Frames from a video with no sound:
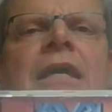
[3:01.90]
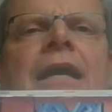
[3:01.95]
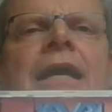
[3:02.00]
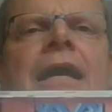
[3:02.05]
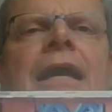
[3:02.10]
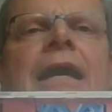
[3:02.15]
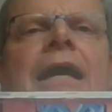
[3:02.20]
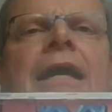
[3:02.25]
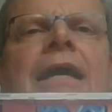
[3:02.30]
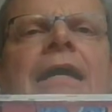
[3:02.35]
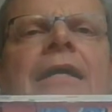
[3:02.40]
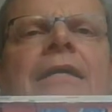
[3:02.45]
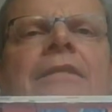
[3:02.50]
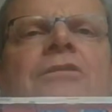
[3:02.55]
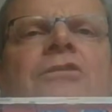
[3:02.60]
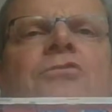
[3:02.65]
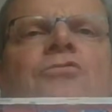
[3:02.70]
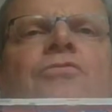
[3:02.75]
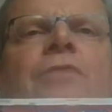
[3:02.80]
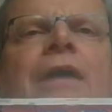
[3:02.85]

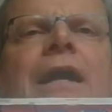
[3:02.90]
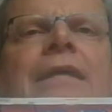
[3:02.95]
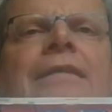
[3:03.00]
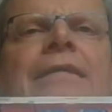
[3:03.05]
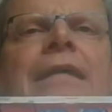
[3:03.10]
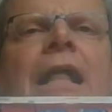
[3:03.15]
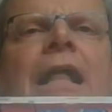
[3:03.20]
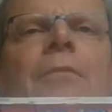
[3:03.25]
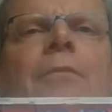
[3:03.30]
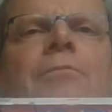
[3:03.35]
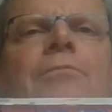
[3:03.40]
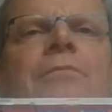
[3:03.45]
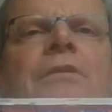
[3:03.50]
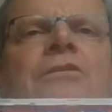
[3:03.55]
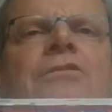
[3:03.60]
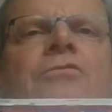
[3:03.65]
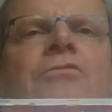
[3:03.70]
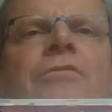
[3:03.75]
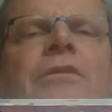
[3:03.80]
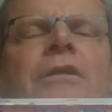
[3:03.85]
It's a great album.
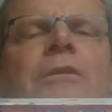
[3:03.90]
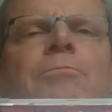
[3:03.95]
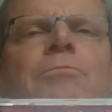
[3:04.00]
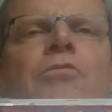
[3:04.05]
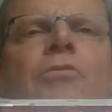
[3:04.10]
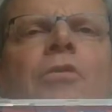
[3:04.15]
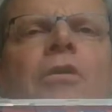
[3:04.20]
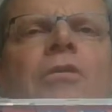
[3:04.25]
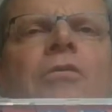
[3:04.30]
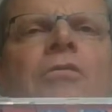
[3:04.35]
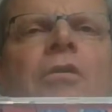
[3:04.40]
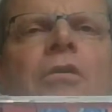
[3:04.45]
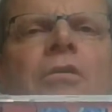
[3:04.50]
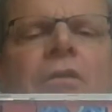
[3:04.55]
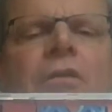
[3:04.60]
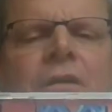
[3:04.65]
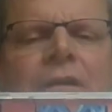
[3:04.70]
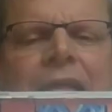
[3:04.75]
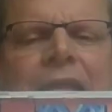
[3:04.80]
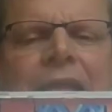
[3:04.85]
It's a real prog
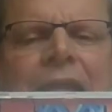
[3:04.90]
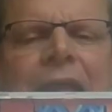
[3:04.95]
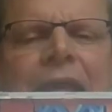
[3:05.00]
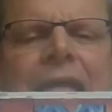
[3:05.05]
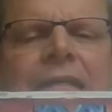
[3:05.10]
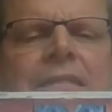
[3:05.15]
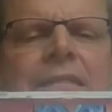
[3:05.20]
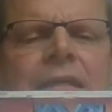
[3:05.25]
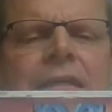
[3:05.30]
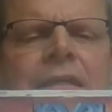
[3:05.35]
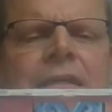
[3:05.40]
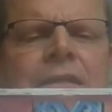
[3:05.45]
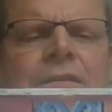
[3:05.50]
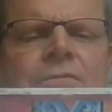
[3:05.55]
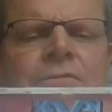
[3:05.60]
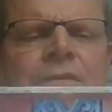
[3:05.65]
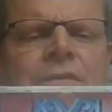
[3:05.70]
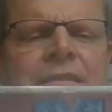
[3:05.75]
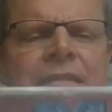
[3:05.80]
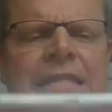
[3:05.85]
rock classic.
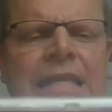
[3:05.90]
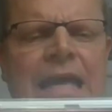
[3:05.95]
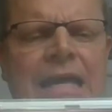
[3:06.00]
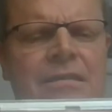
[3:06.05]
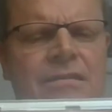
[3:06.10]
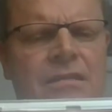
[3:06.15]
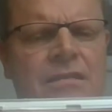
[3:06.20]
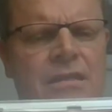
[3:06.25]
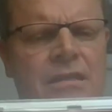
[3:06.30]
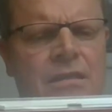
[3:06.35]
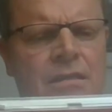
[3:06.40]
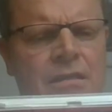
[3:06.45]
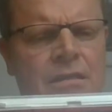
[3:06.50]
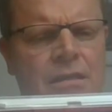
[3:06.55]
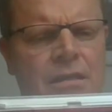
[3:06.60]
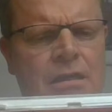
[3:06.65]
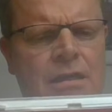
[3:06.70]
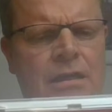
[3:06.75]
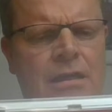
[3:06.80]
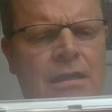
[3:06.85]
It's fantastic.
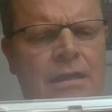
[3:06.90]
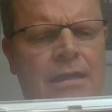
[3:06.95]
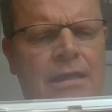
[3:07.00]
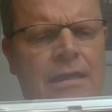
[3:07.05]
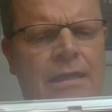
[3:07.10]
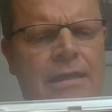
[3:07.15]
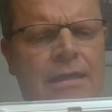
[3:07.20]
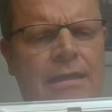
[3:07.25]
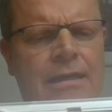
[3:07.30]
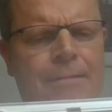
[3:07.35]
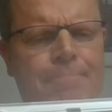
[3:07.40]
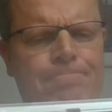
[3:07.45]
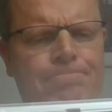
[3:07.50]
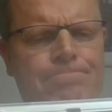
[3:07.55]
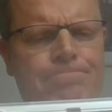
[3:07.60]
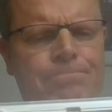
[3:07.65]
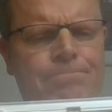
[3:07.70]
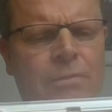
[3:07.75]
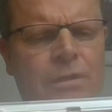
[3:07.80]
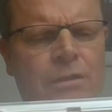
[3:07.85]

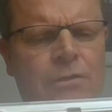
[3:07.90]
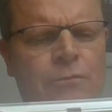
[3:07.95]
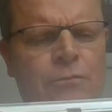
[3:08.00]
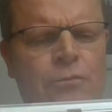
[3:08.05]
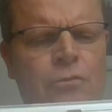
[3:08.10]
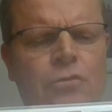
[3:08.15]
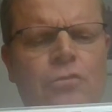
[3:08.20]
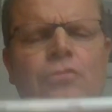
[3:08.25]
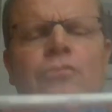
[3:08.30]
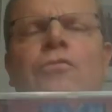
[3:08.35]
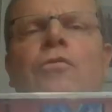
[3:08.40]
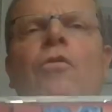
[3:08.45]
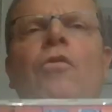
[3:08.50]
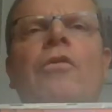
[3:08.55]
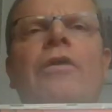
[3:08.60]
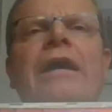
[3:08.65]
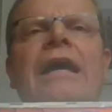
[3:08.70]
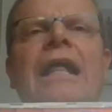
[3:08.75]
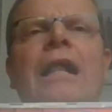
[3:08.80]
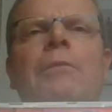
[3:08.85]
The first
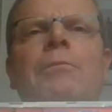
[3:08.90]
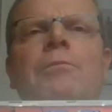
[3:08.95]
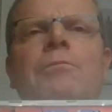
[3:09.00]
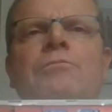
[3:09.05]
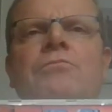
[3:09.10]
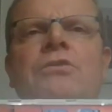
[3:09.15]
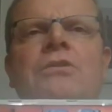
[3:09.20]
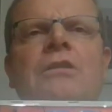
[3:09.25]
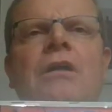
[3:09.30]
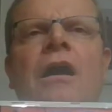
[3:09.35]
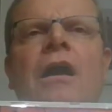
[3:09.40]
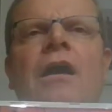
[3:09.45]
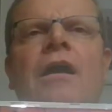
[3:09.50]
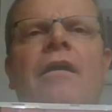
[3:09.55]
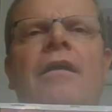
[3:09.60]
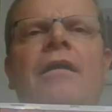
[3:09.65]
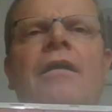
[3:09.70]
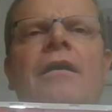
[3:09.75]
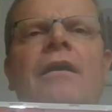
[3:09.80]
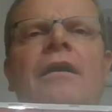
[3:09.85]
4 albums
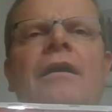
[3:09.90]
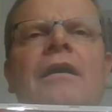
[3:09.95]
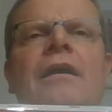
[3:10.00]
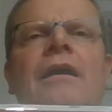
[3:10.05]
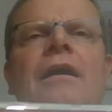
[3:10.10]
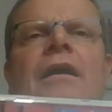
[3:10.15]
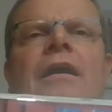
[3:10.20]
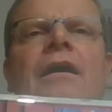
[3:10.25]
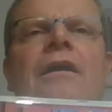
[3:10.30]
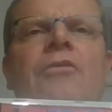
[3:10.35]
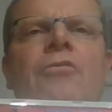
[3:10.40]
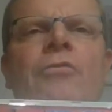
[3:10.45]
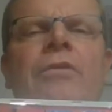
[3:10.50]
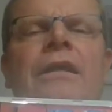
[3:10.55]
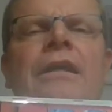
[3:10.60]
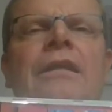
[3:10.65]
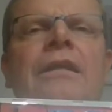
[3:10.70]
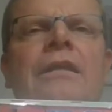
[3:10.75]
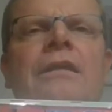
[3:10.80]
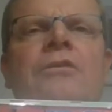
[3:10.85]
are
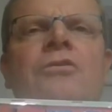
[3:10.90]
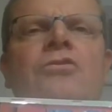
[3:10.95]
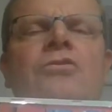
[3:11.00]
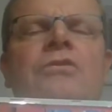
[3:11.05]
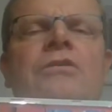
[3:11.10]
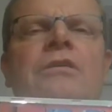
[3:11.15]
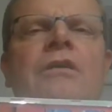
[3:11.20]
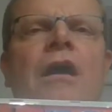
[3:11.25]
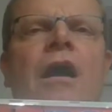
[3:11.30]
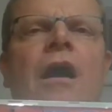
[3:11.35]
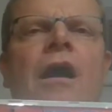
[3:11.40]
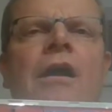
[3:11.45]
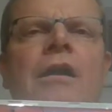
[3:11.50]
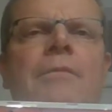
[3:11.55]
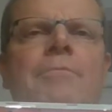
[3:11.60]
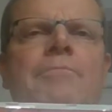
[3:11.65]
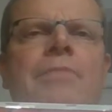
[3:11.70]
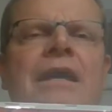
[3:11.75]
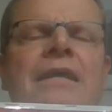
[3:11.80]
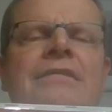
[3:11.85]
really good, are
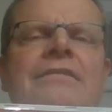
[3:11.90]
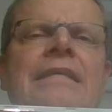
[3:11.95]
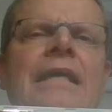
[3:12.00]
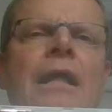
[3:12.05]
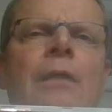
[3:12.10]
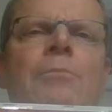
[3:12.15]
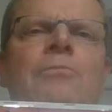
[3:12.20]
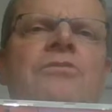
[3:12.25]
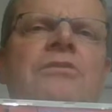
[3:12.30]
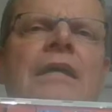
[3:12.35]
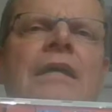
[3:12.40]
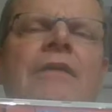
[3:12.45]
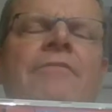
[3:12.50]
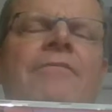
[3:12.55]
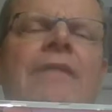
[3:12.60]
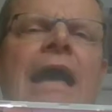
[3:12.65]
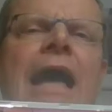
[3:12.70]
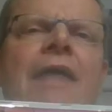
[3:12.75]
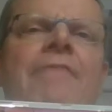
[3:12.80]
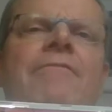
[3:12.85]
the best albums
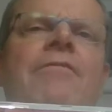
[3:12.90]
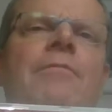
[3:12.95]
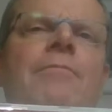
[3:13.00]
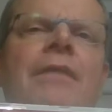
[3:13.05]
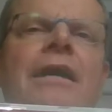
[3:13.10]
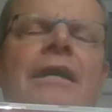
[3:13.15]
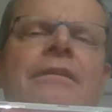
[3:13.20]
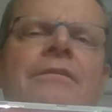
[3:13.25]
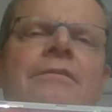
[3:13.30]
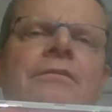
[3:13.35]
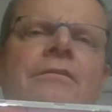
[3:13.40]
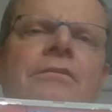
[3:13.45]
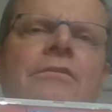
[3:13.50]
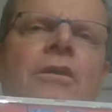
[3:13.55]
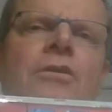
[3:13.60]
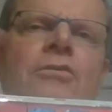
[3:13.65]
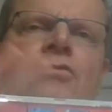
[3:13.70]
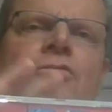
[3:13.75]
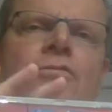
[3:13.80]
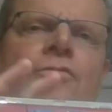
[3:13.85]
they've ever made.
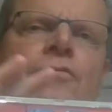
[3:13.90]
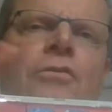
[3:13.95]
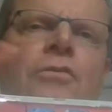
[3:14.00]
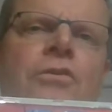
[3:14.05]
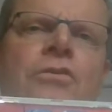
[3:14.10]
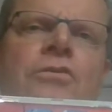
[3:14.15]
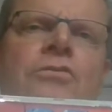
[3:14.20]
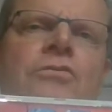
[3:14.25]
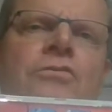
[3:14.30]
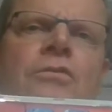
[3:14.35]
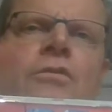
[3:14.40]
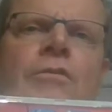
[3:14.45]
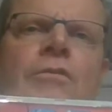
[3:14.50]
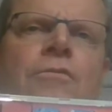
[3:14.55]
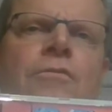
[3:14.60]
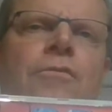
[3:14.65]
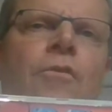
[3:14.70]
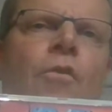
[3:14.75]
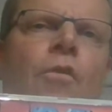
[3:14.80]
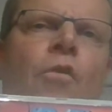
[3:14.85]
Those first
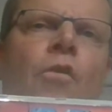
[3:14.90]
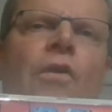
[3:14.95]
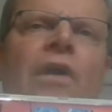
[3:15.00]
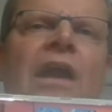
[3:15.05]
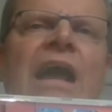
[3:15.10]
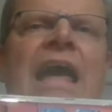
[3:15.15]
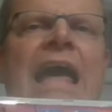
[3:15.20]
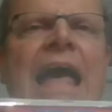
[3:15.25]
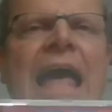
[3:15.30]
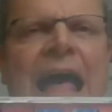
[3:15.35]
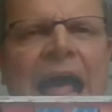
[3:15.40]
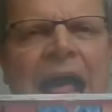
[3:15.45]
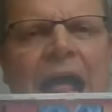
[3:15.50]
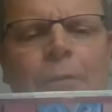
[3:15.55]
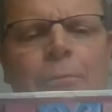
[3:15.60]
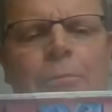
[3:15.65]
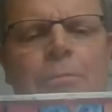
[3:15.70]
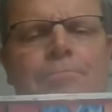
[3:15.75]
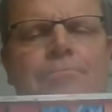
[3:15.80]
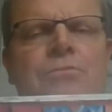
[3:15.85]
4
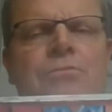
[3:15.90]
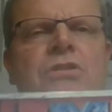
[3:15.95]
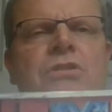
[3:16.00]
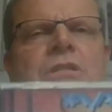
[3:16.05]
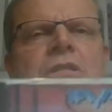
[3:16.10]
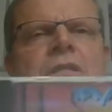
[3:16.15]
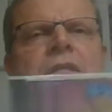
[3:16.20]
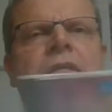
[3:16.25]
albums.